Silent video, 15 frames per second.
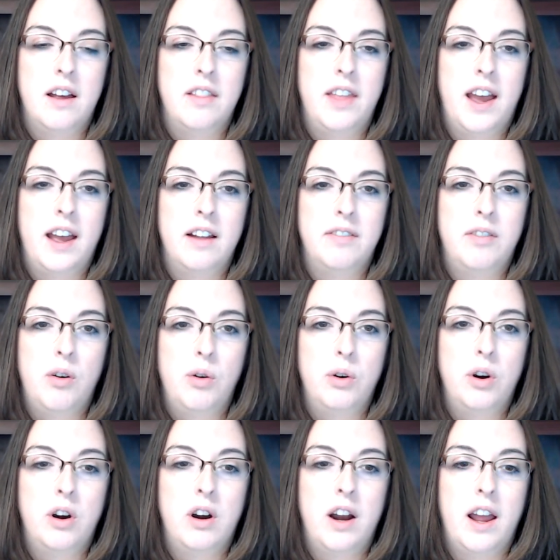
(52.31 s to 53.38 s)
That
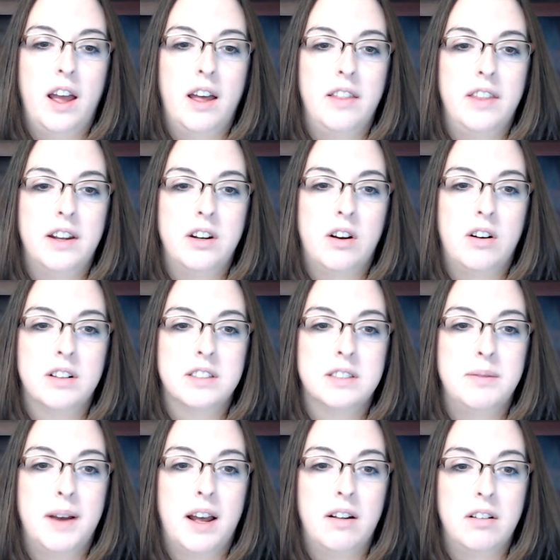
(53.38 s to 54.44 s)
folder that talks
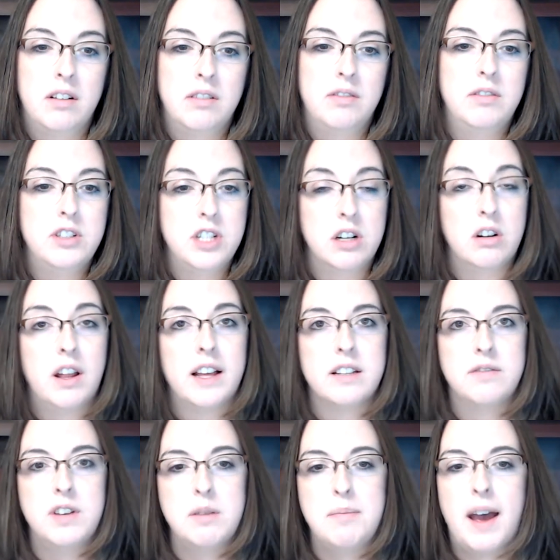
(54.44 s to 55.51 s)
about
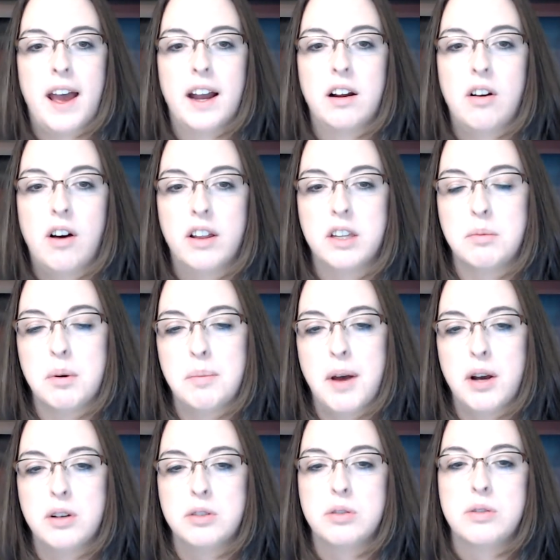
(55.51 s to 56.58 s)
generalized feedback on the
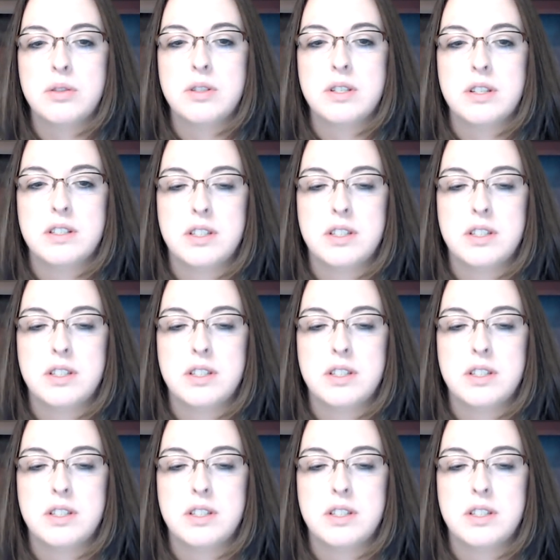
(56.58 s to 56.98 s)
proposals.